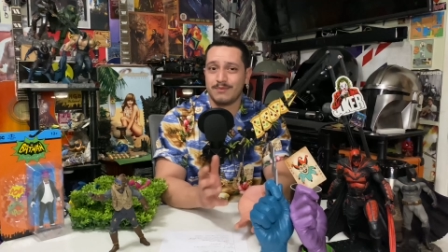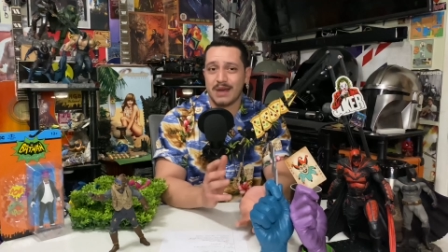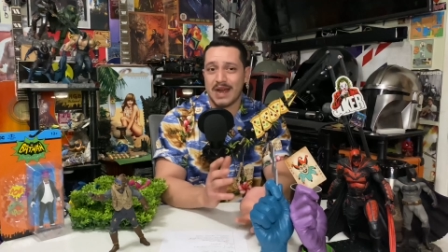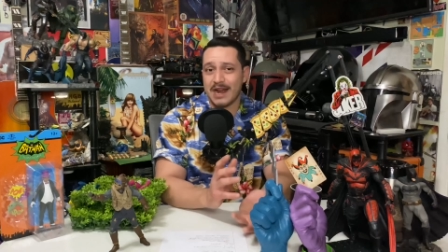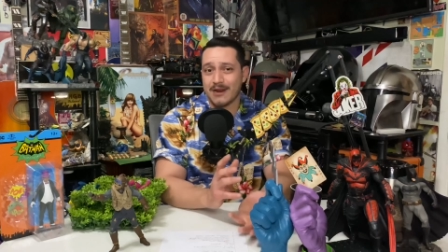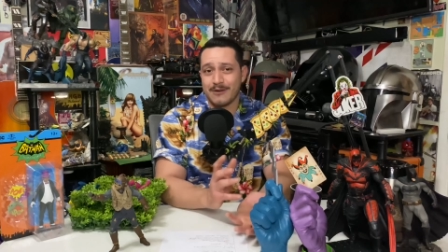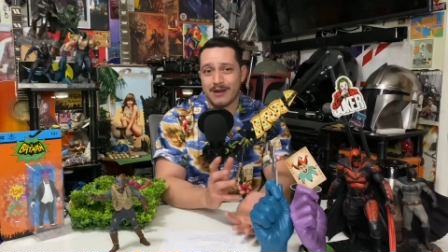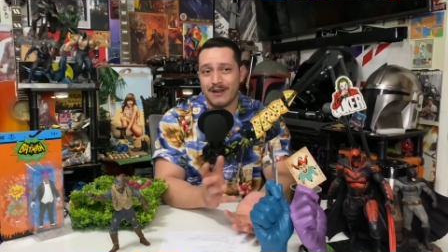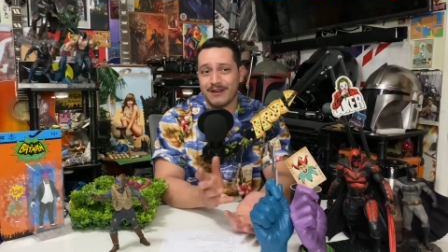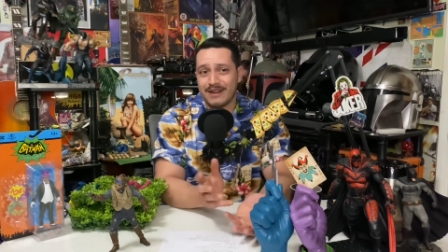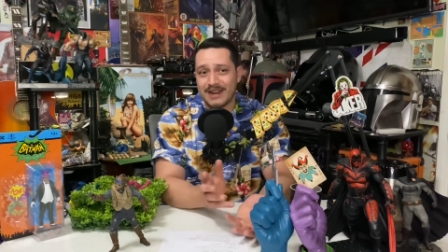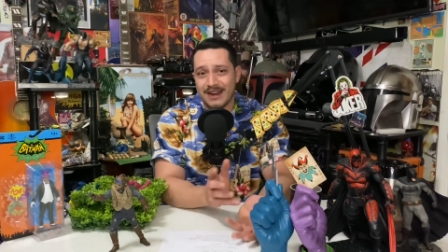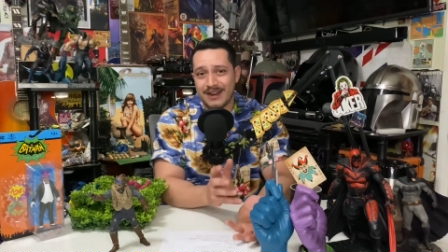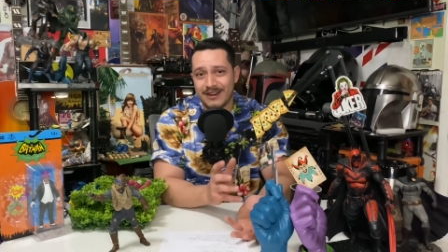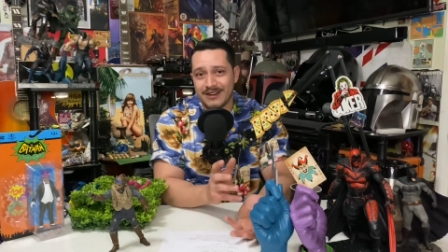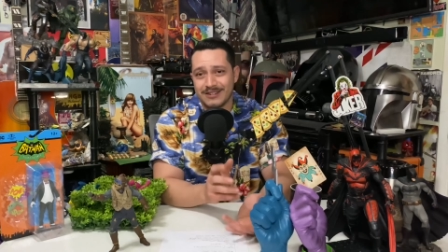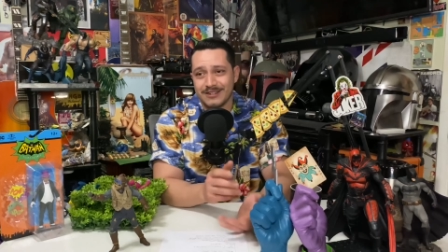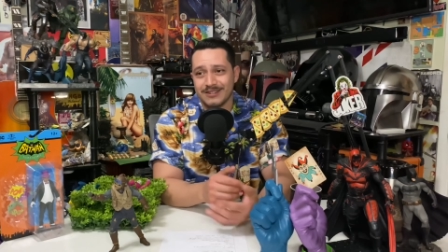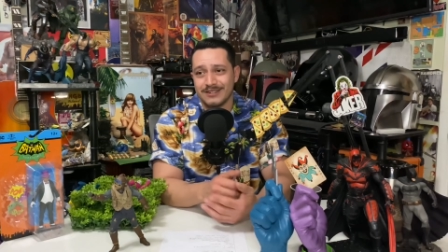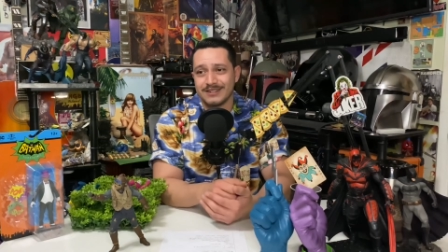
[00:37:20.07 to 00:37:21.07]
background
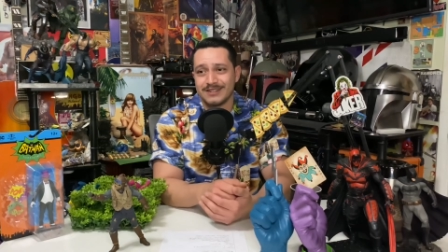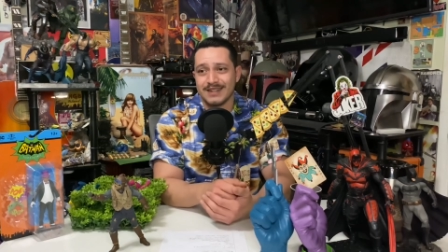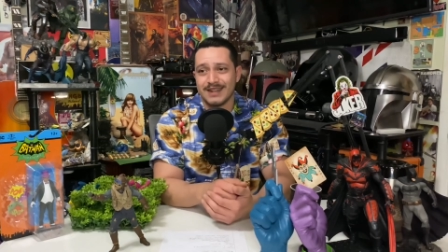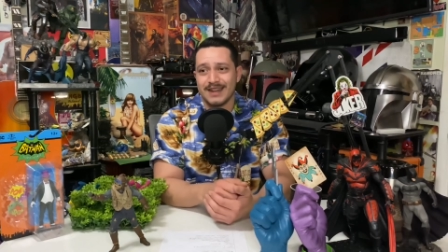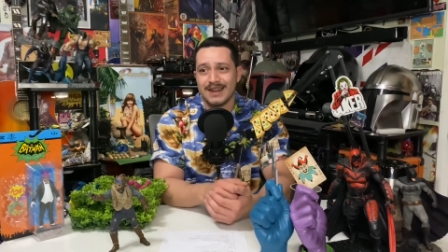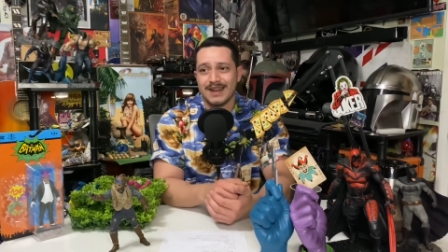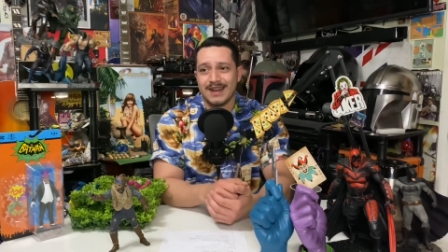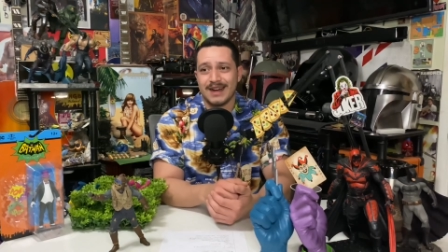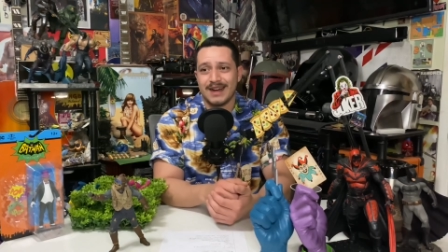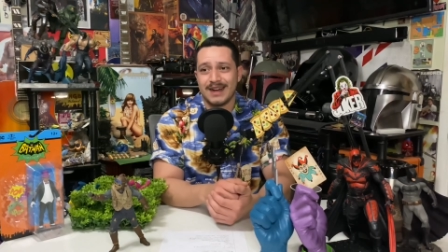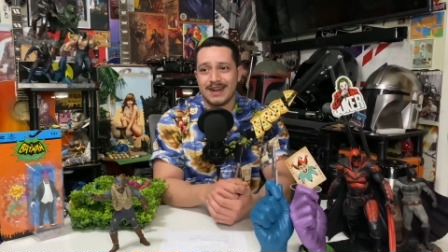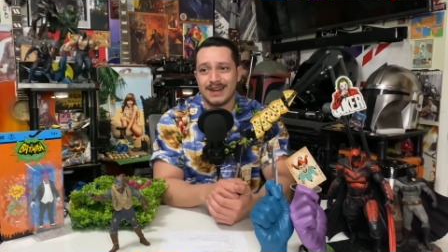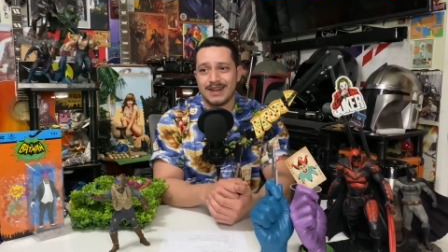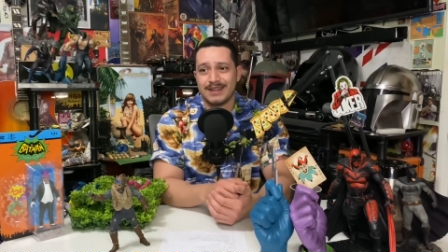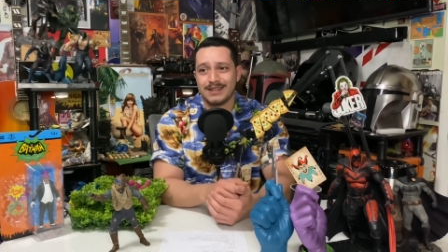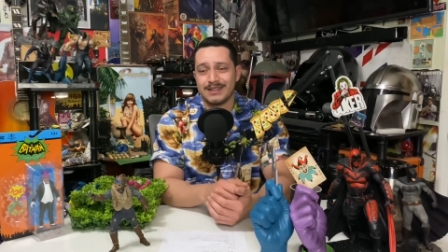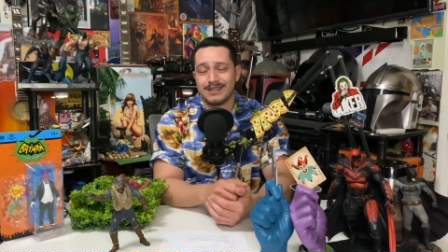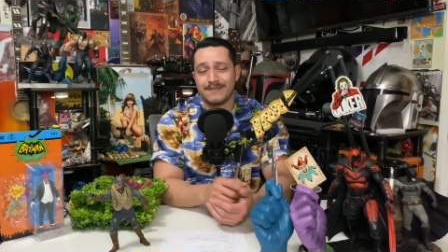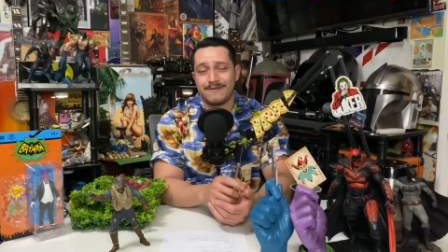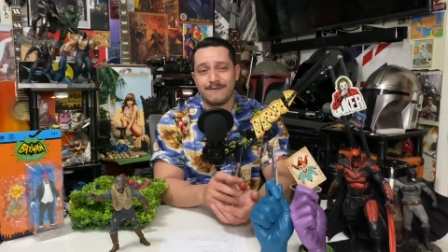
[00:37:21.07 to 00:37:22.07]
characters.
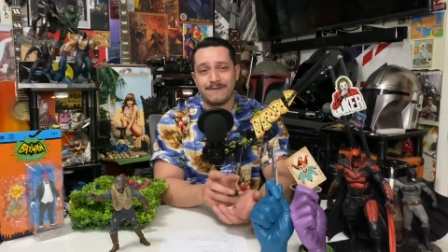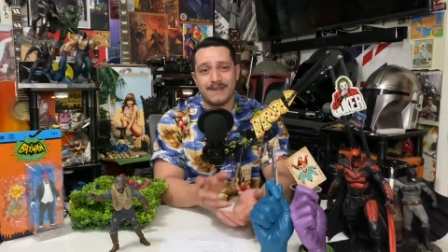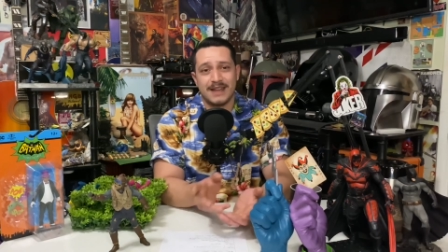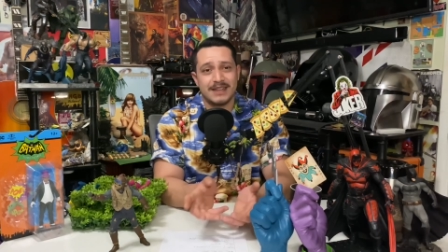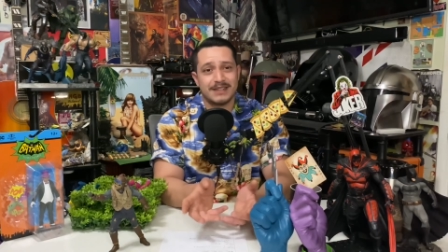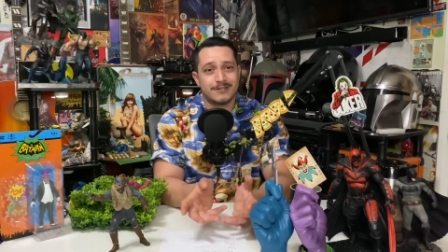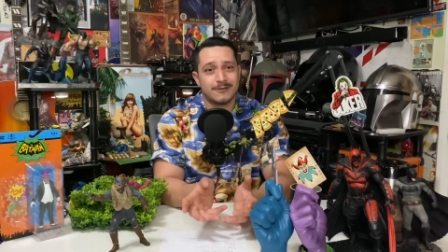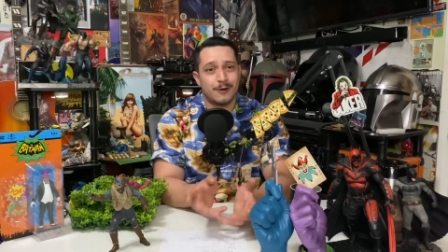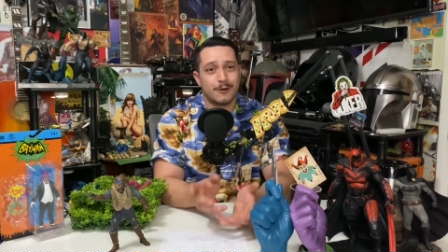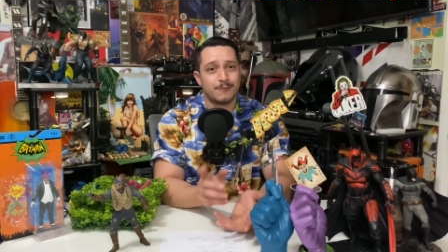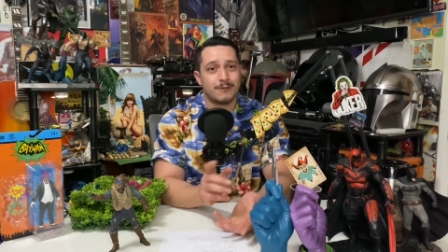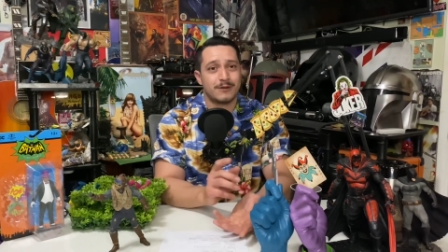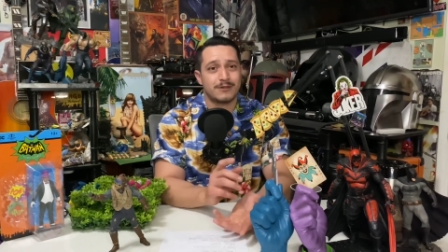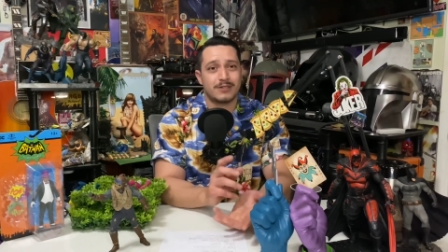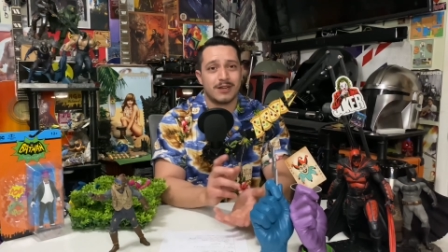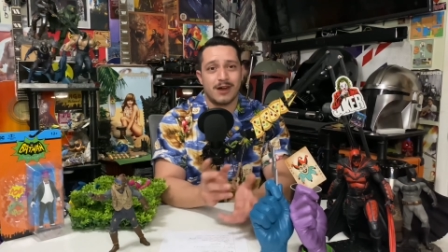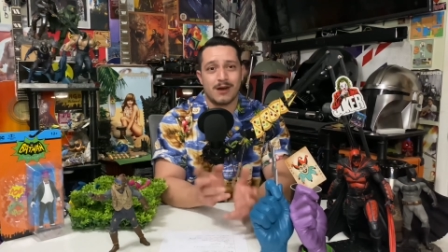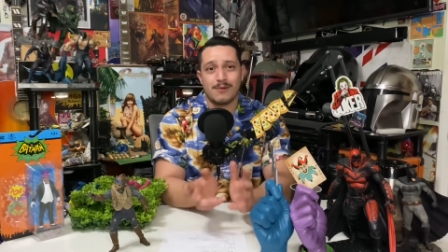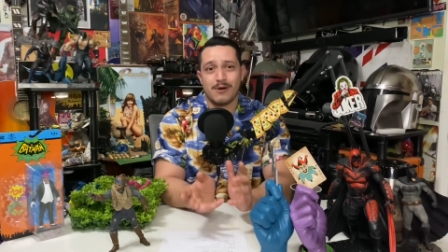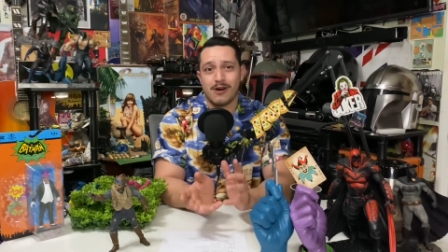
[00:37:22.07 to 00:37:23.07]
Uh, the face sculpt on
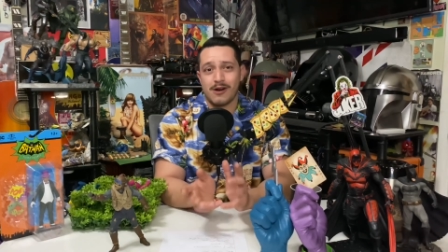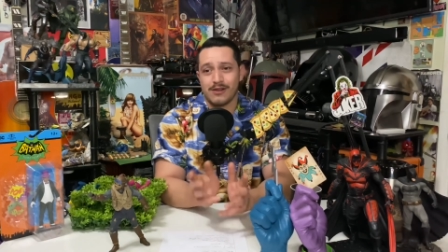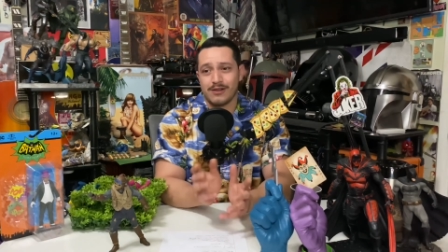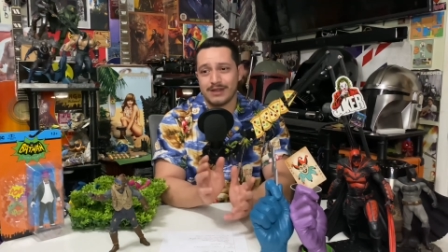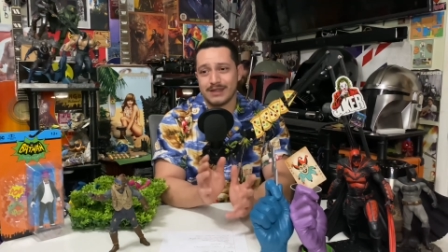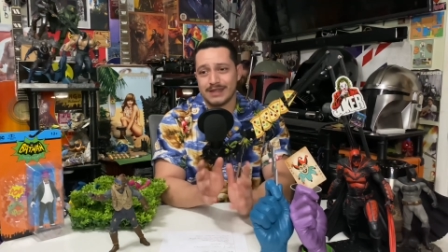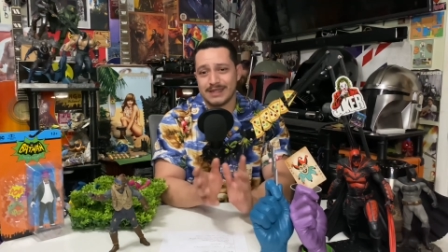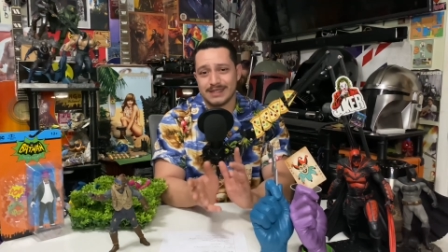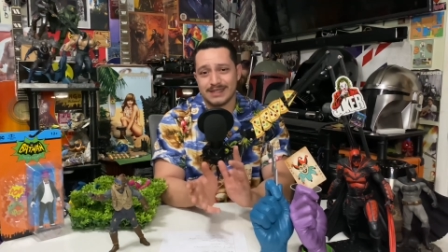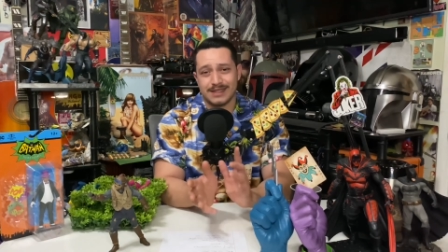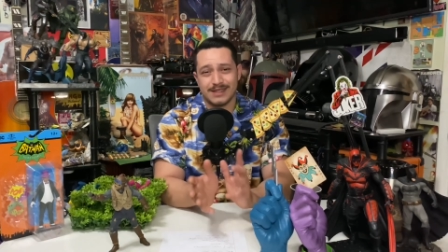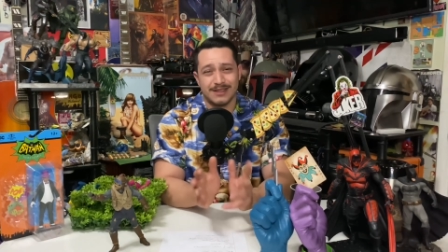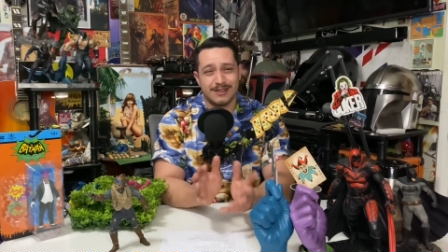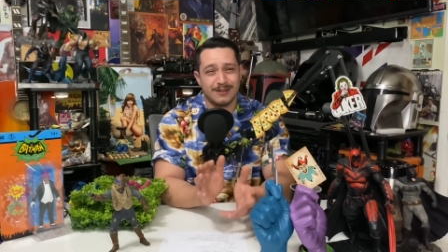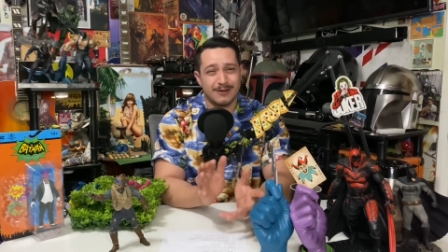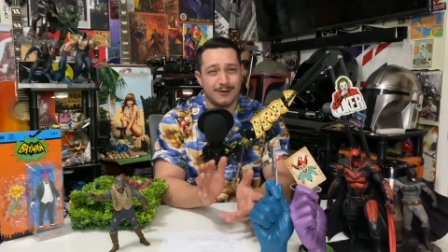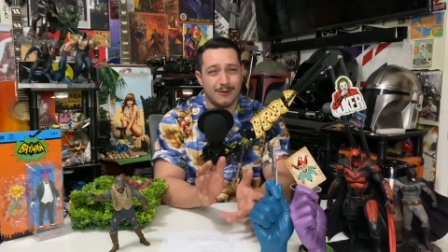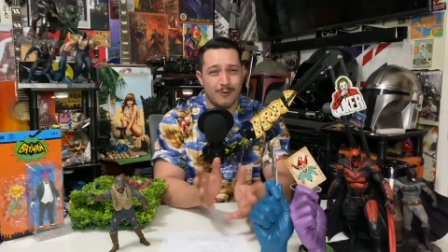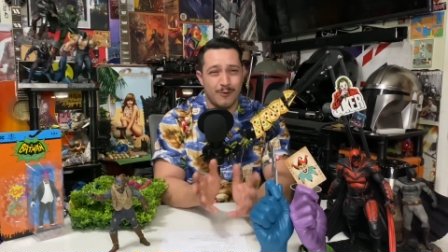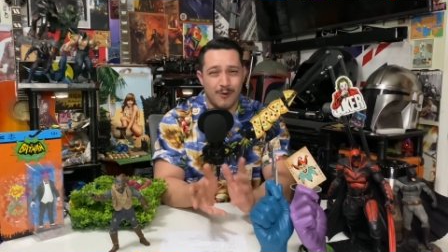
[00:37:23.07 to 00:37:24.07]
Tom Holland is a
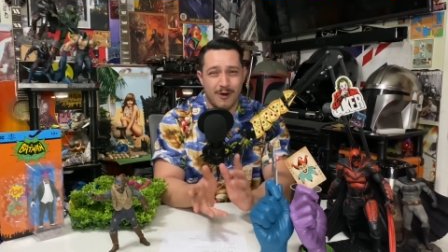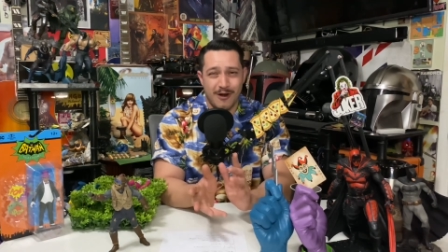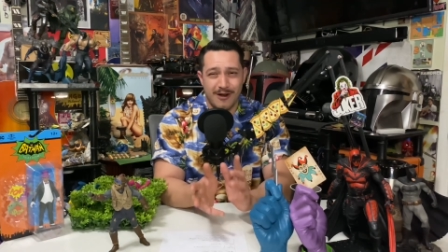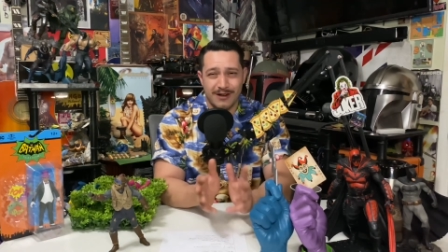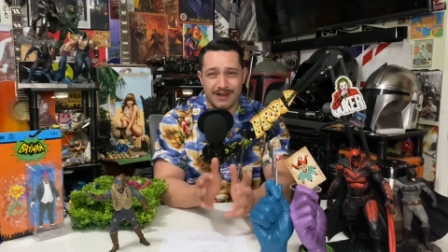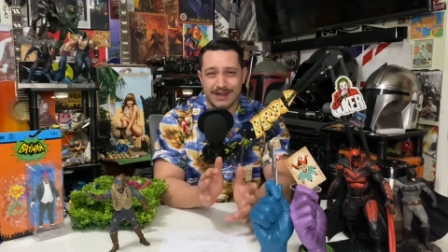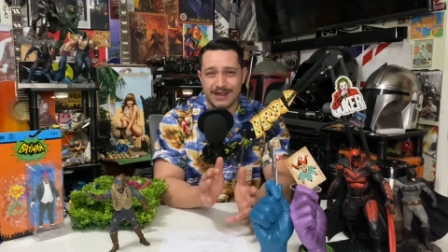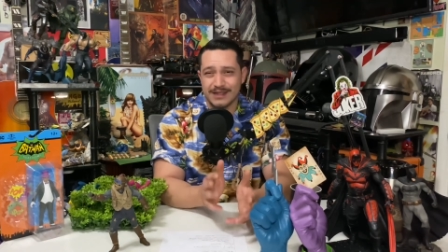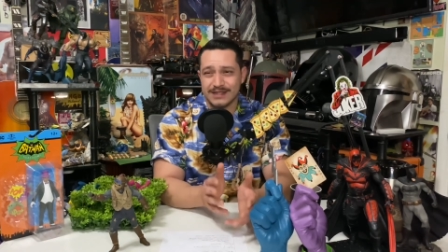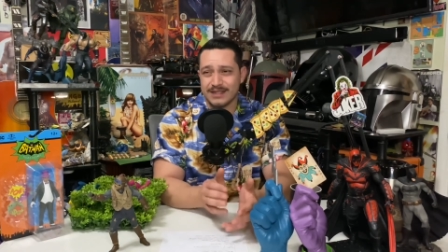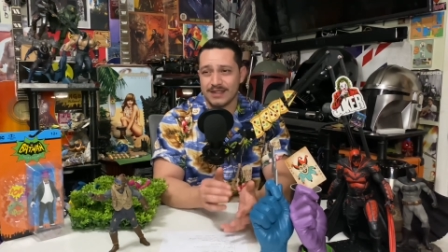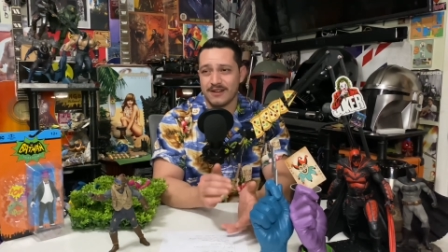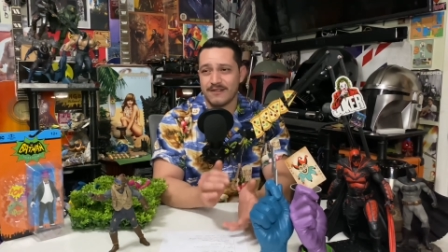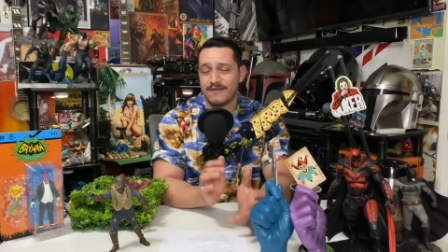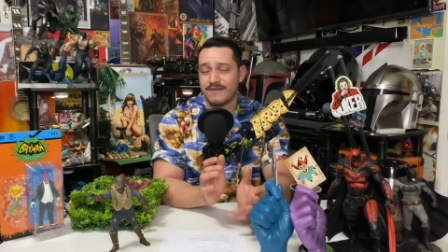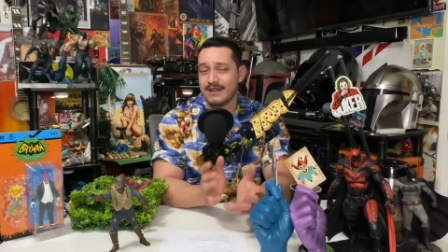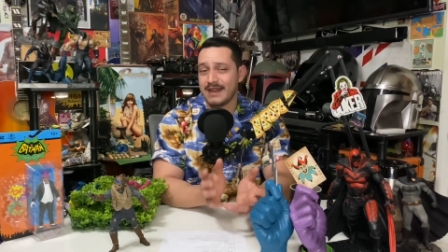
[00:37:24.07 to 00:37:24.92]
little wonky and stuff.